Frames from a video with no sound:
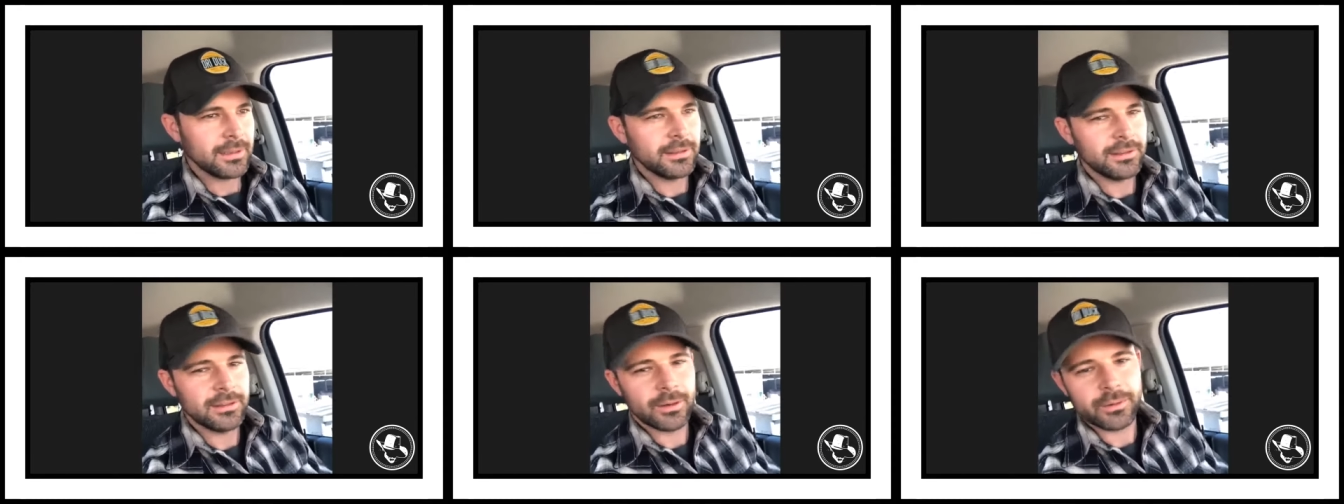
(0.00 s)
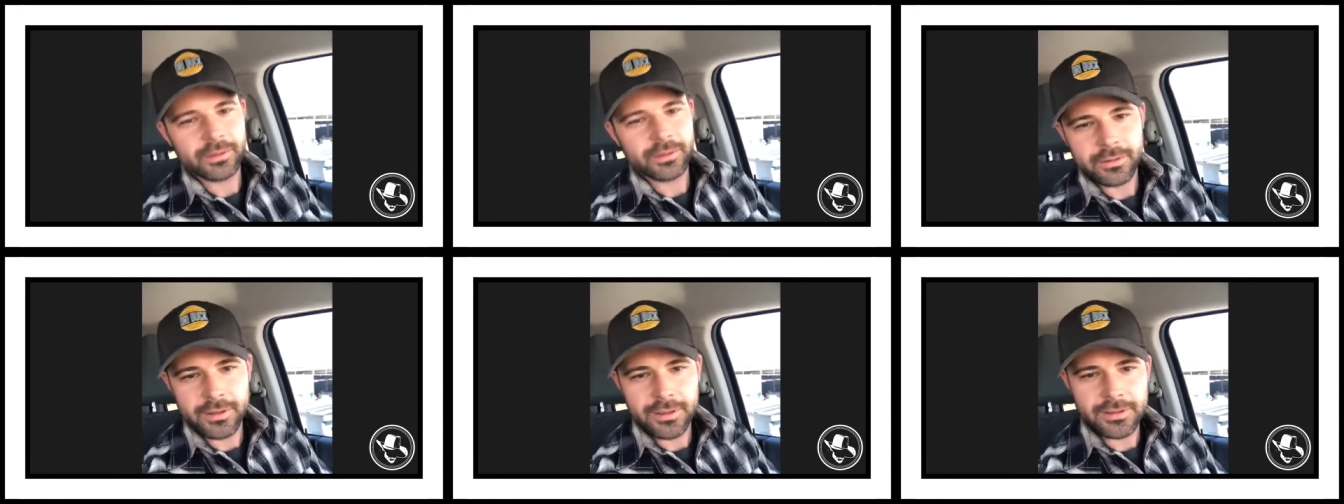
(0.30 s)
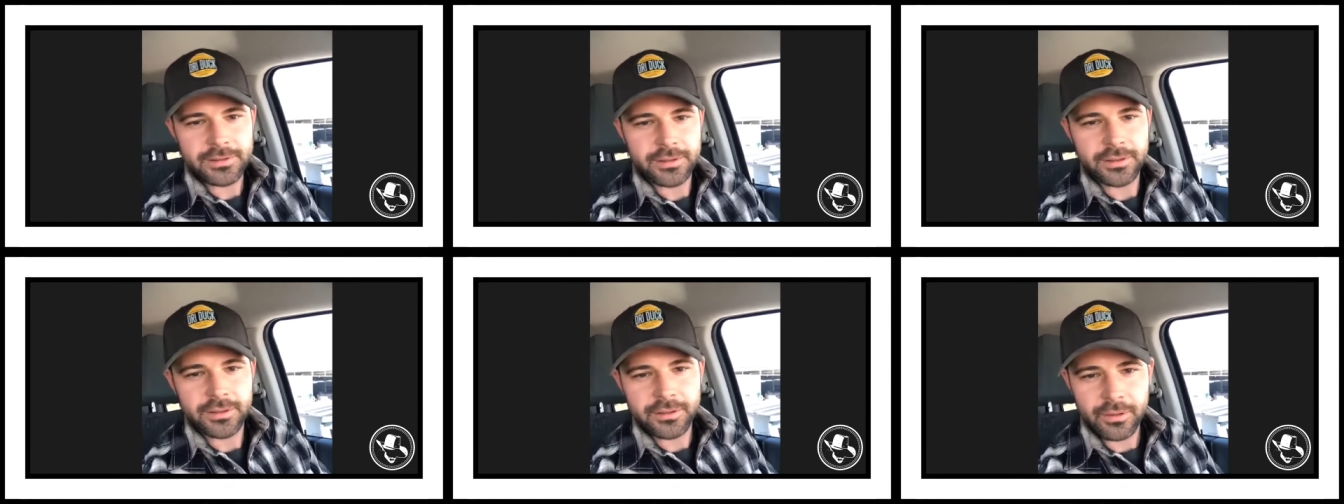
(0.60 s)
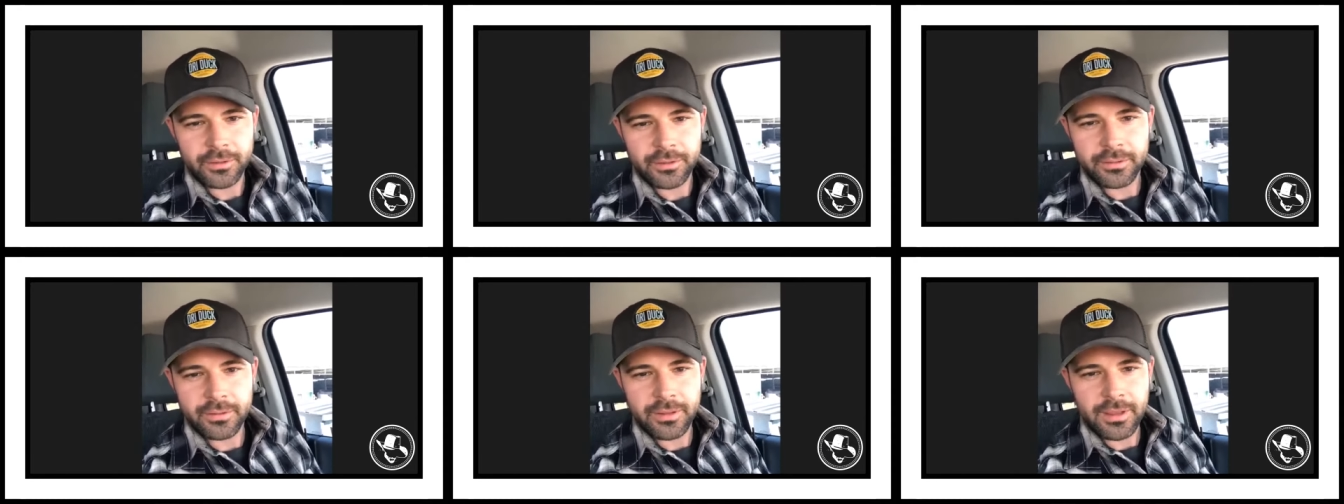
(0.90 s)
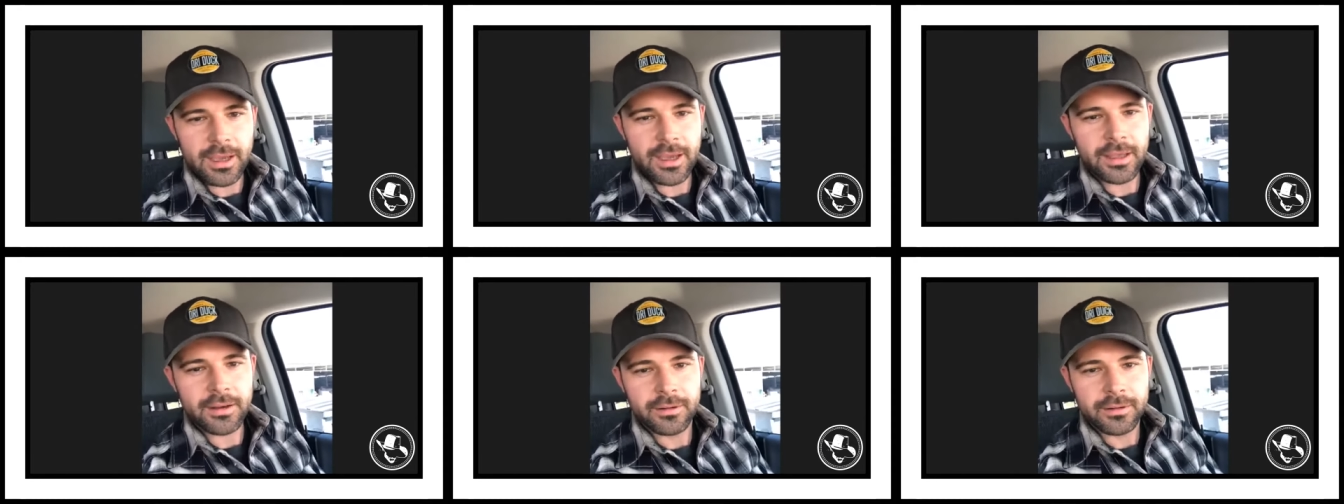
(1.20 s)
you don't do this or you don't do
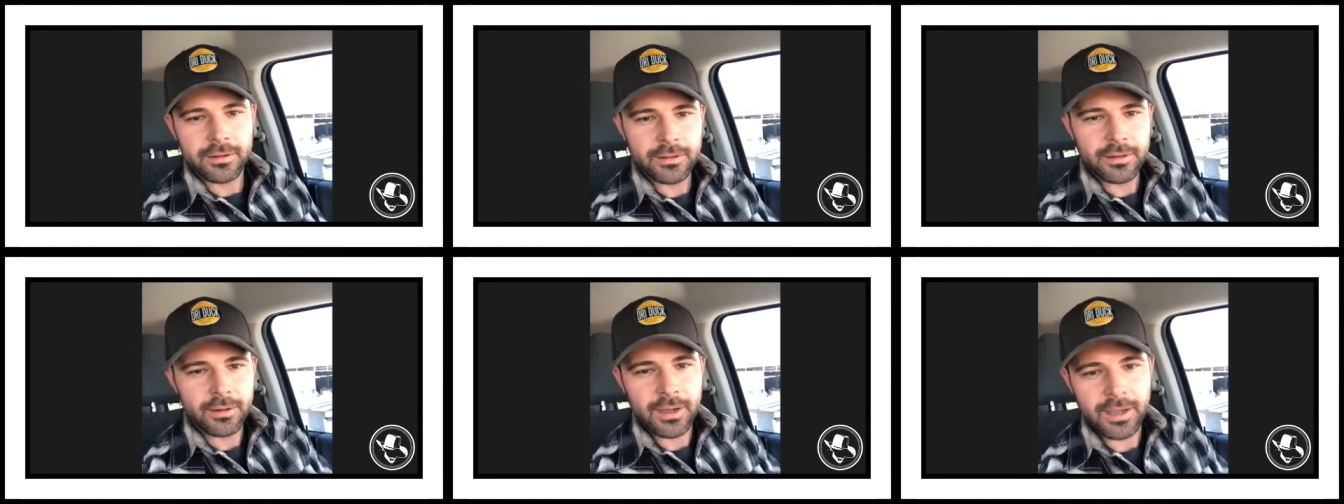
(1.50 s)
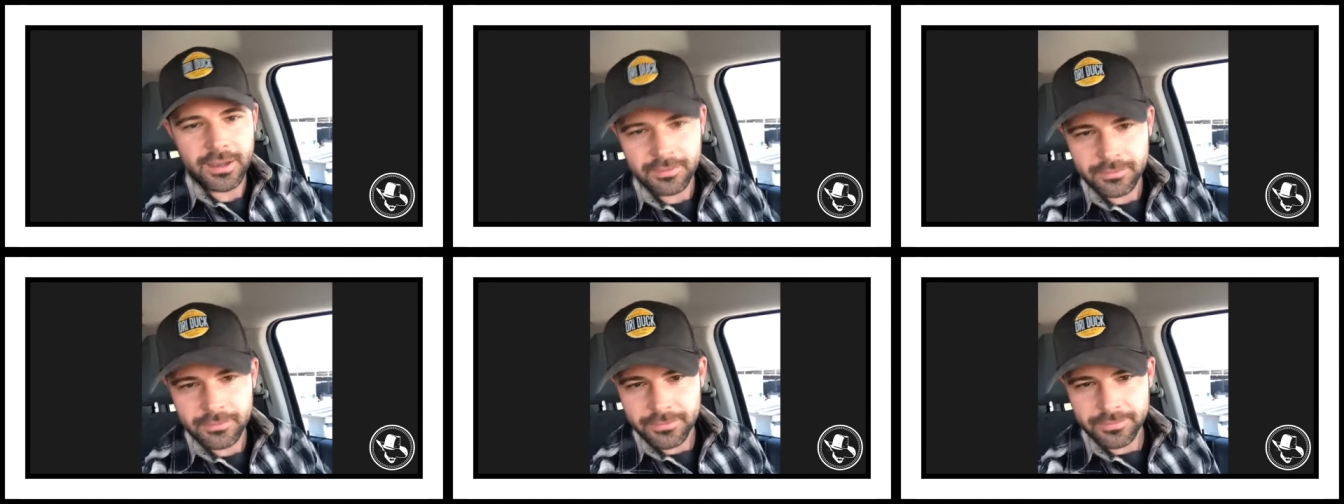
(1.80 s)
that or you don't have